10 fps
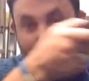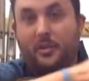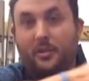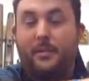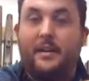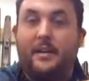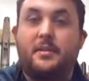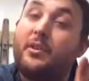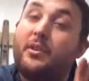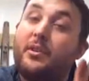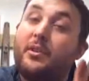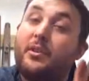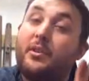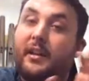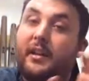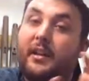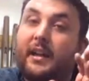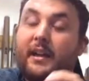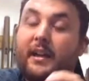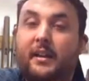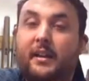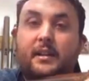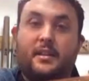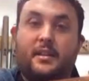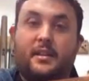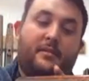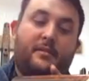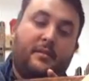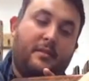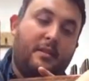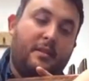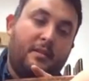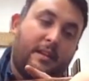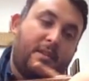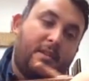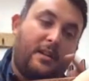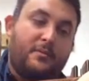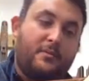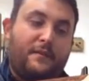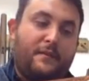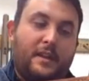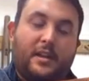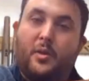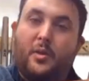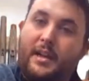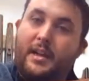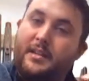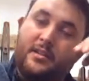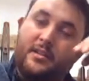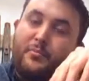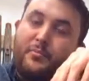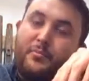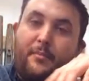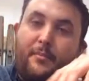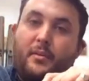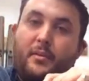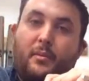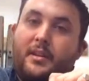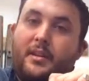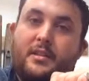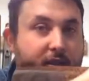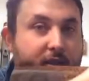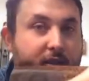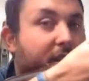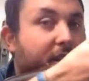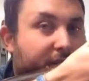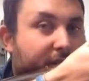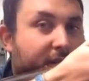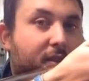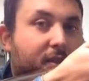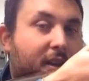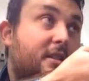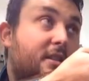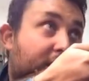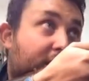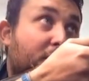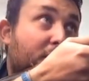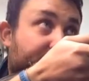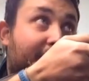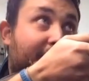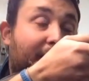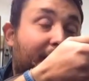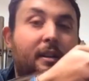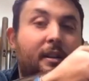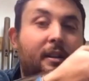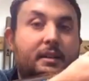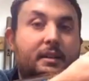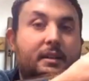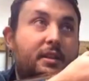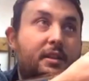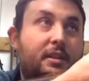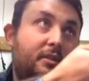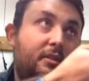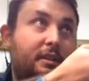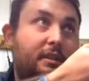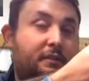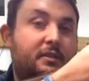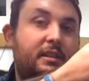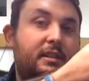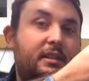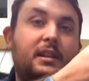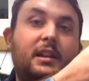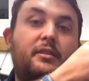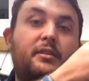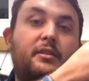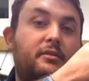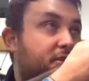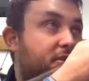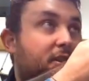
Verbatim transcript: you're not going to be able to see what you're looking at. So sometimes we fit comb raisers, just temporary ones, just to see if it and it just holds the head up. Yeah. So you, if you can see the clay through the